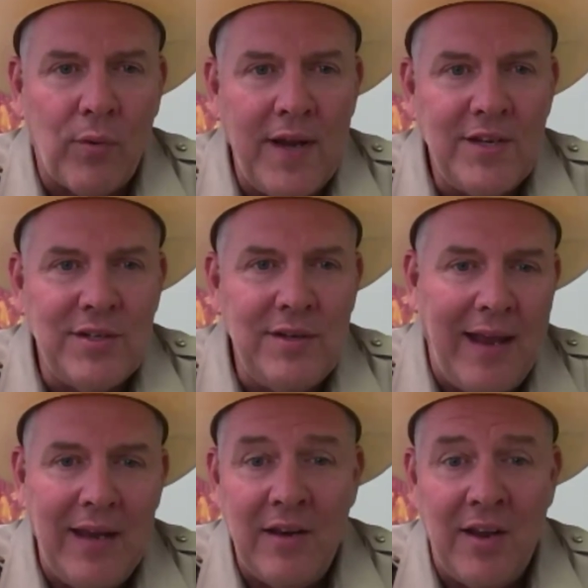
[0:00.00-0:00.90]
reason,
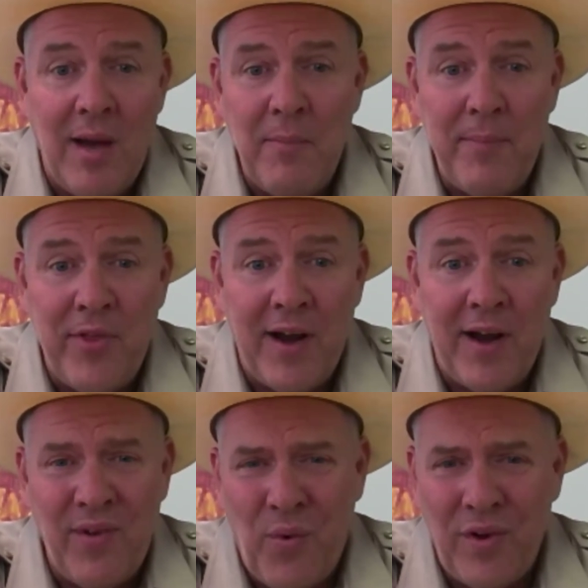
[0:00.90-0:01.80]
they didn't come up
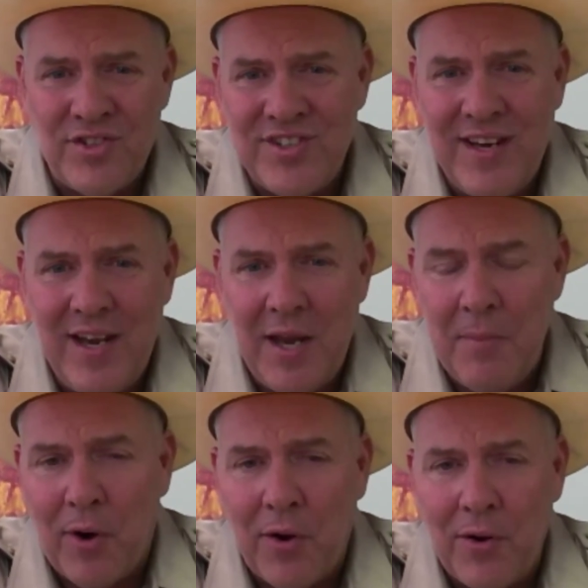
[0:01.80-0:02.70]
there. There wasn't seeing any
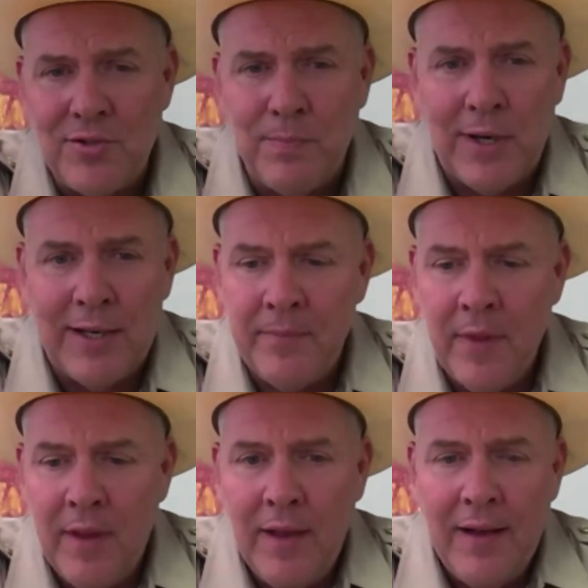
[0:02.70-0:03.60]
birds, but
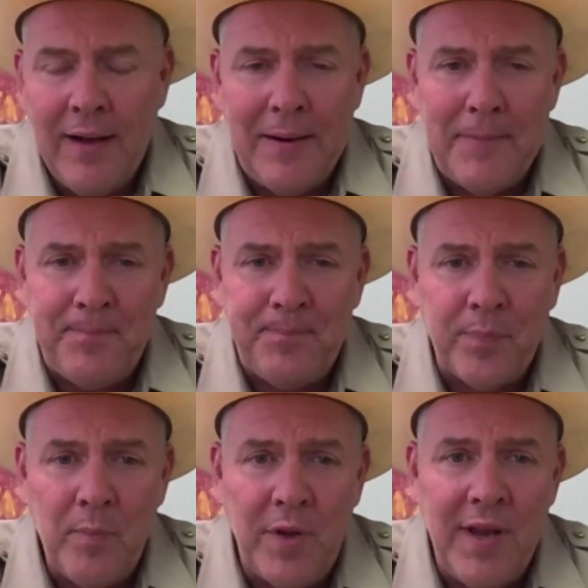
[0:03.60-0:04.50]
um,
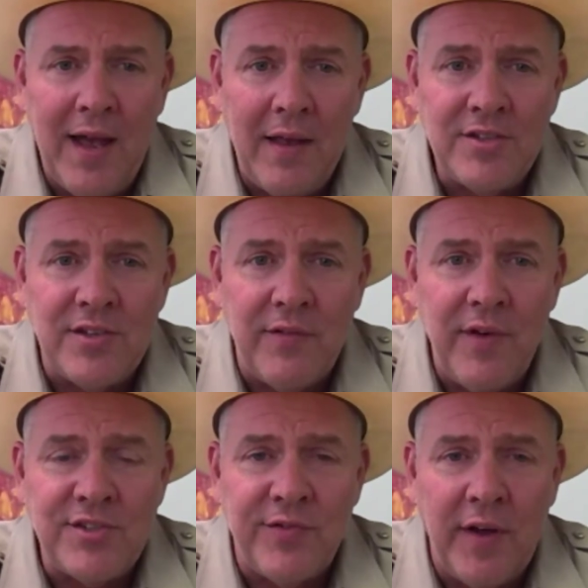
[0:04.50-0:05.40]
but yeah, it's a
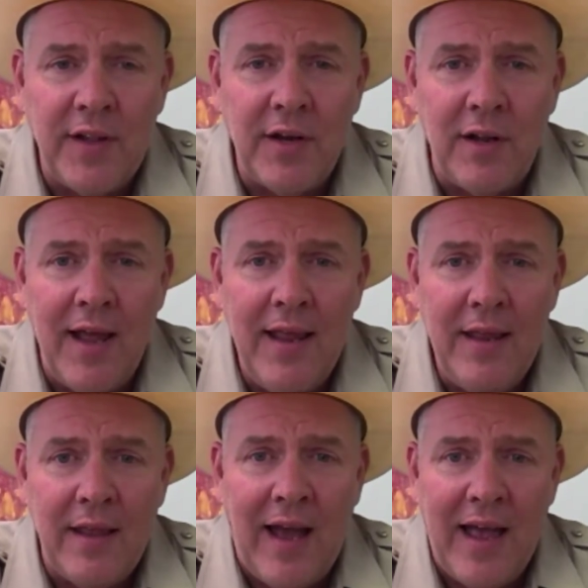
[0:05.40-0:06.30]
it's a fun little
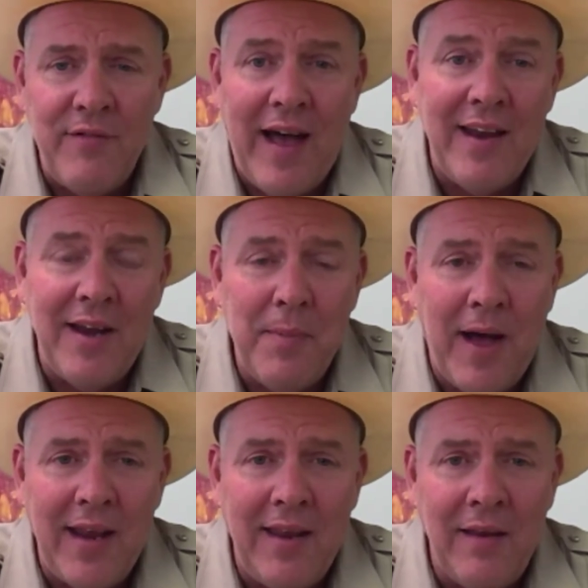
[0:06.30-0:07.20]
lake, and I invite
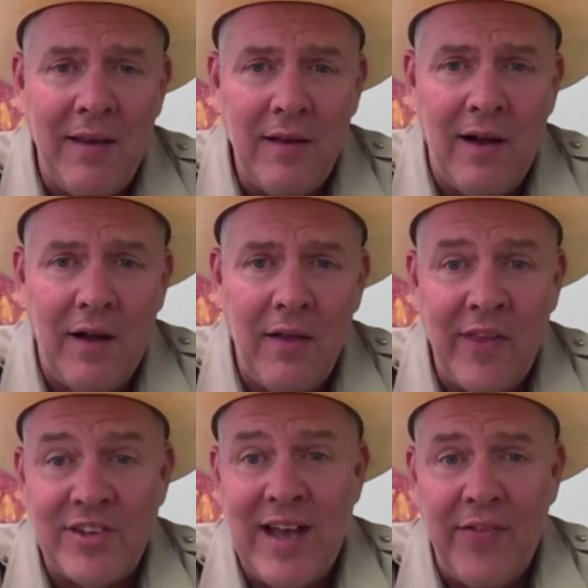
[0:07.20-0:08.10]
anybody uh,
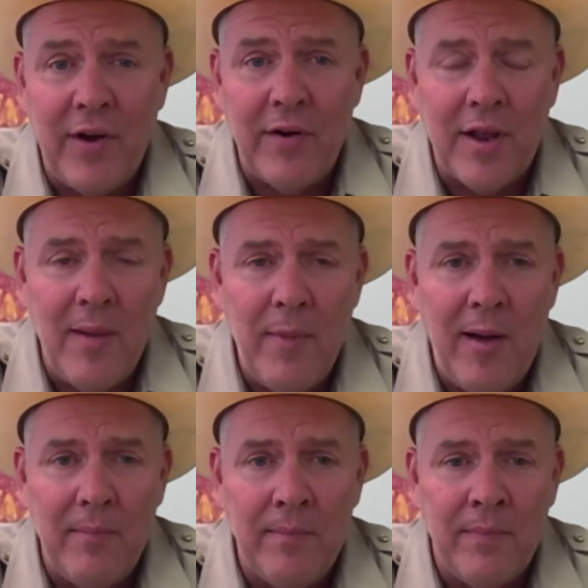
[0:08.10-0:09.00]
that's out there to come
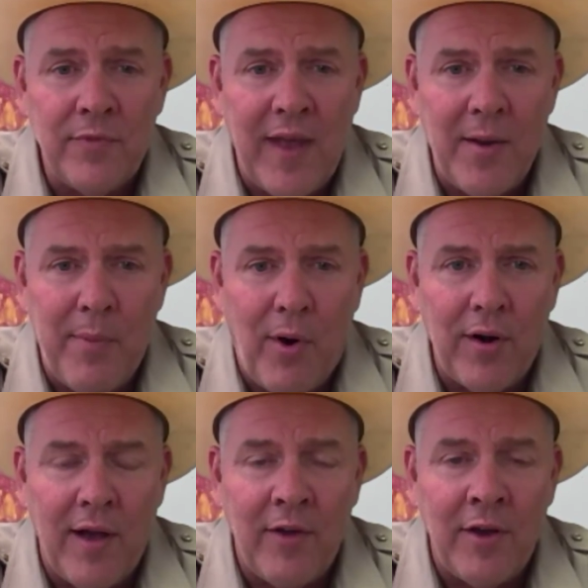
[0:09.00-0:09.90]
up and take a mm-hmm.
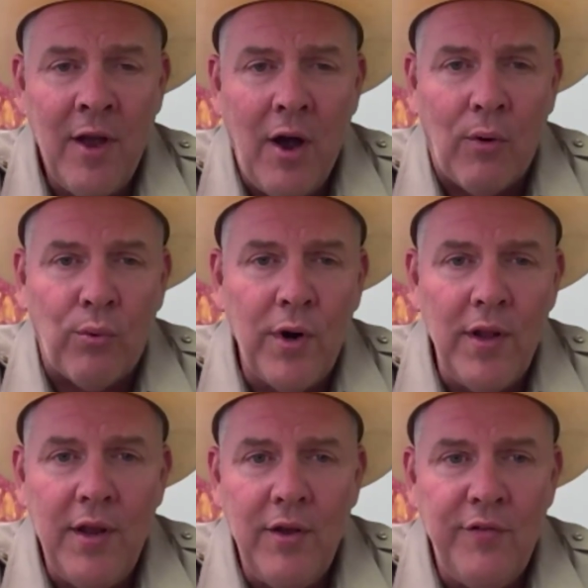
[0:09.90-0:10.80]
part of it. A
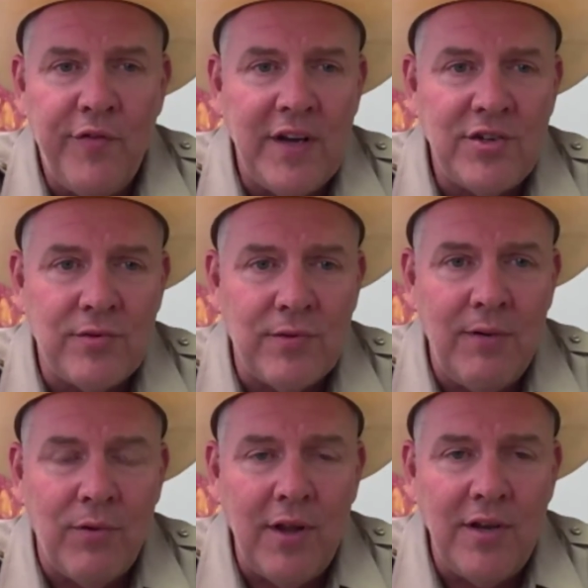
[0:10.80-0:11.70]
really mm-hmm. good
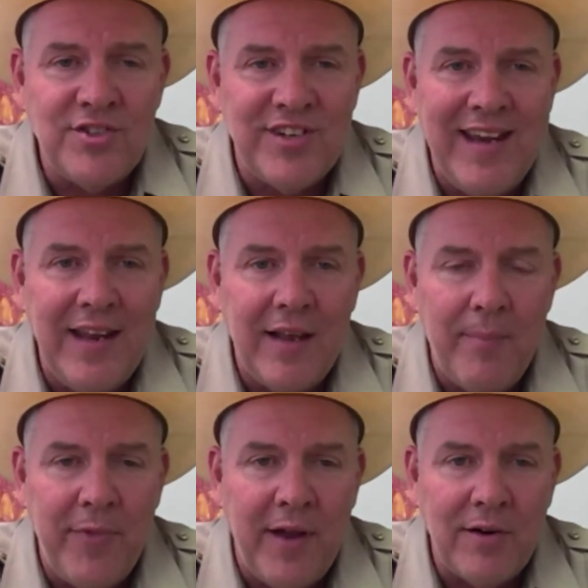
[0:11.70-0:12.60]
fishery, really scenic
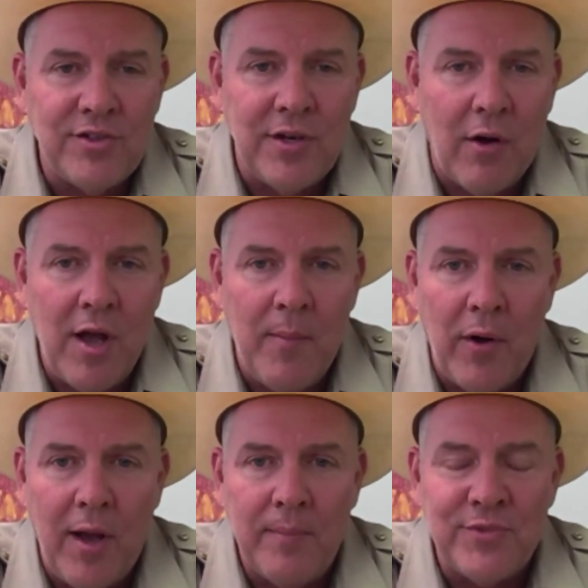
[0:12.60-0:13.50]
up there, so y'all come
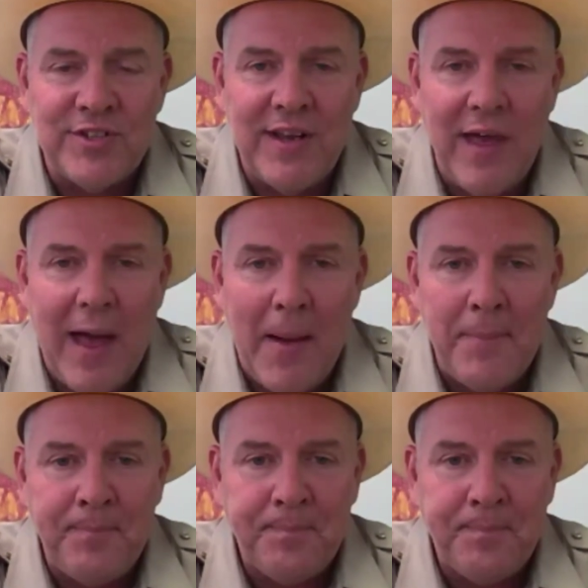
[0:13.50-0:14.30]
on up and see that.